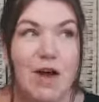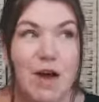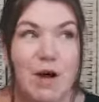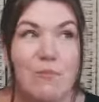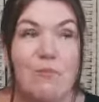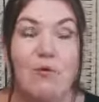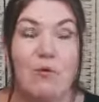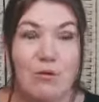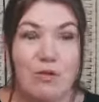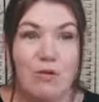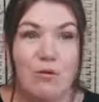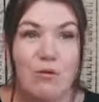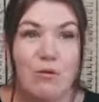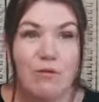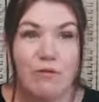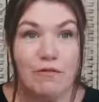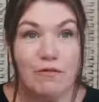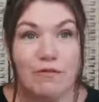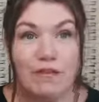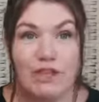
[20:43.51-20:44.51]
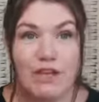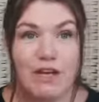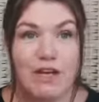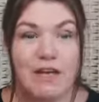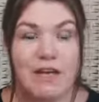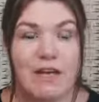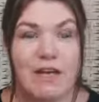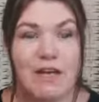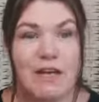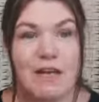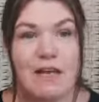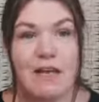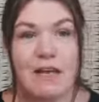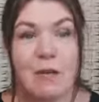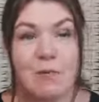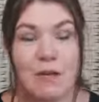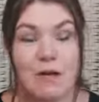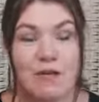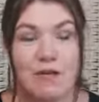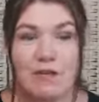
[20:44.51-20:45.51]
a more thoughtful journey
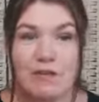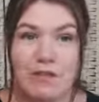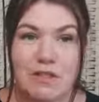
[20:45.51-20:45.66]
about your